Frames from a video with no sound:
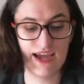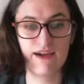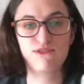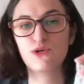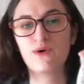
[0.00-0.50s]

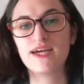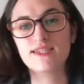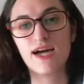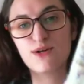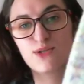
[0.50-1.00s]
have no
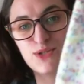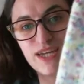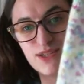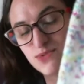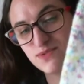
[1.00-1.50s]
idea how you
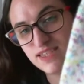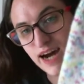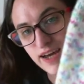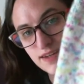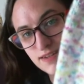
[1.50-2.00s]
get to
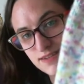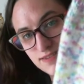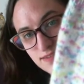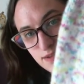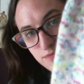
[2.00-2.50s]
dye
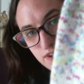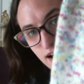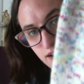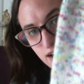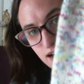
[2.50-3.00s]
something
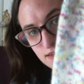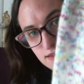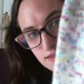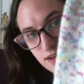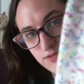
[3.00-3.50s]
like that.
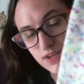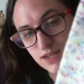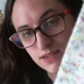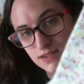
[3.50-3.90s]
I think it's